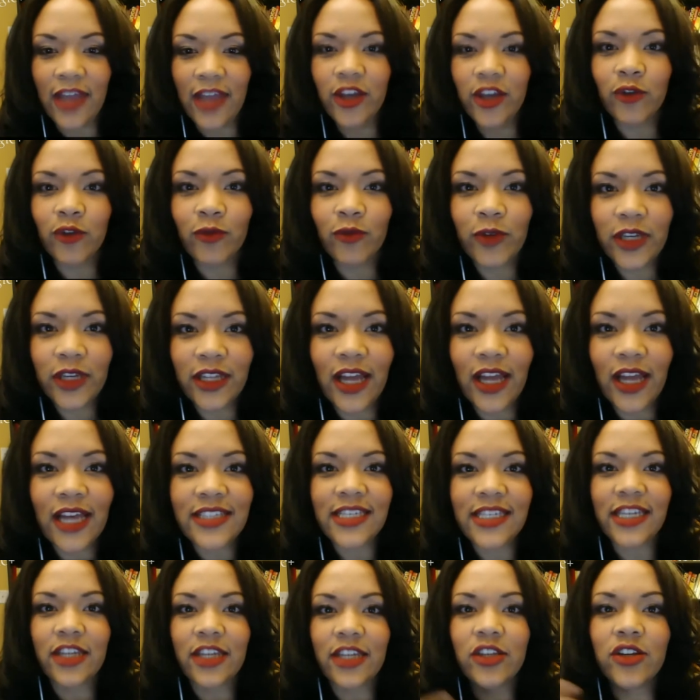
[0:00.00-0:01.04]
you're
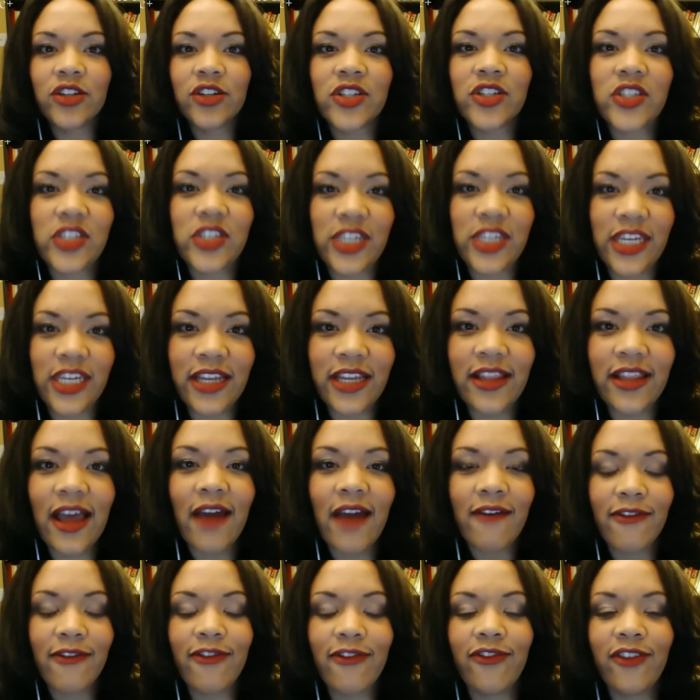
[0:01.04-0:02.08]
realizing and you're seeing
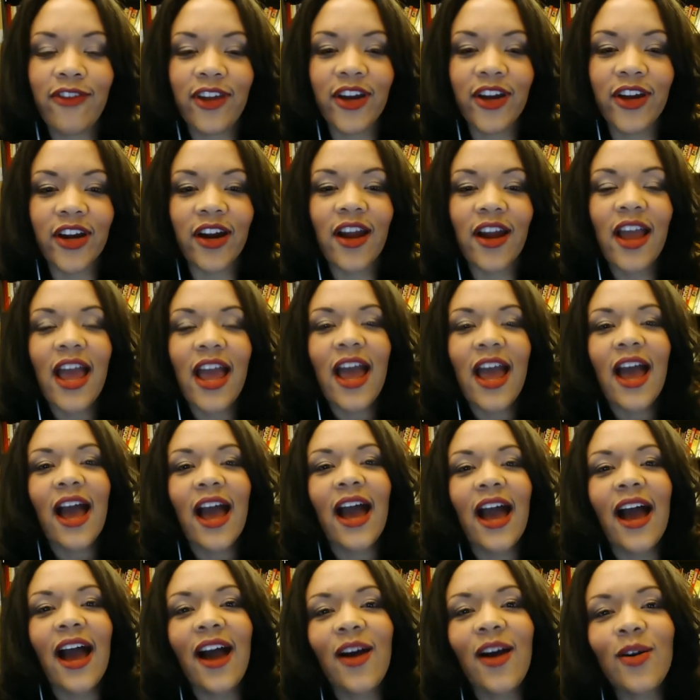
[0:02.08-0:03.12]
that fear.
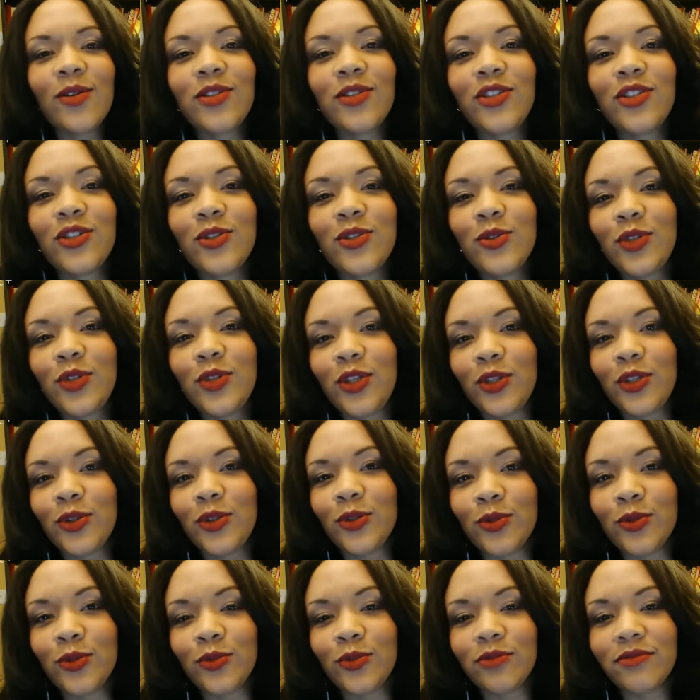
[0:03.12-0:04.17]
How do
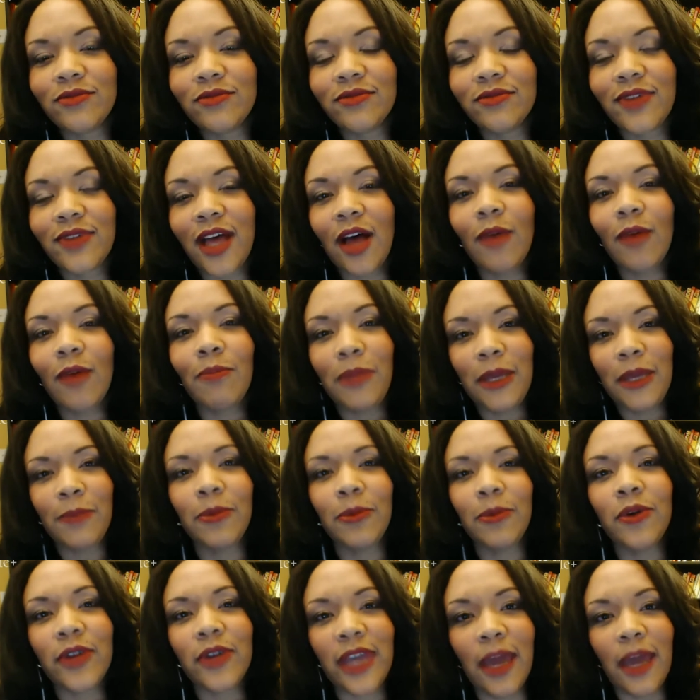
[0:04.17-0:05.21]
you help
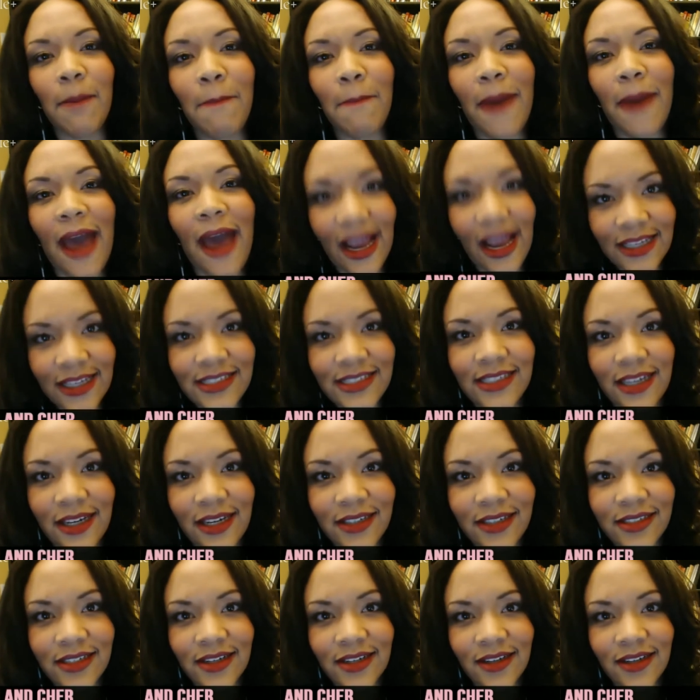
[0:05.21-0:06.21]
people get past it?